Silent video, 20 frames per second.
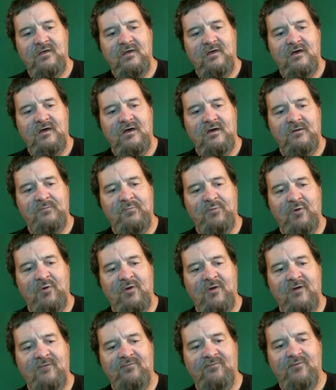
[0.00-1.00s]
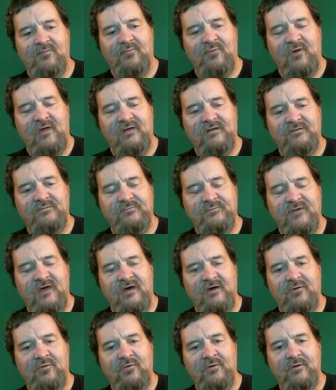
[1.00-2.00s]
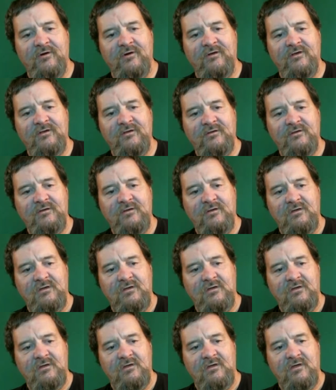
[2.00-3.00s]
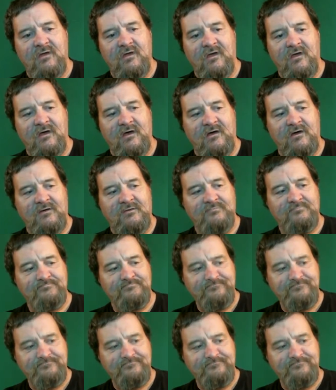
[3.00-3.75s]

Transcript: uh, pull up from random dot org, um,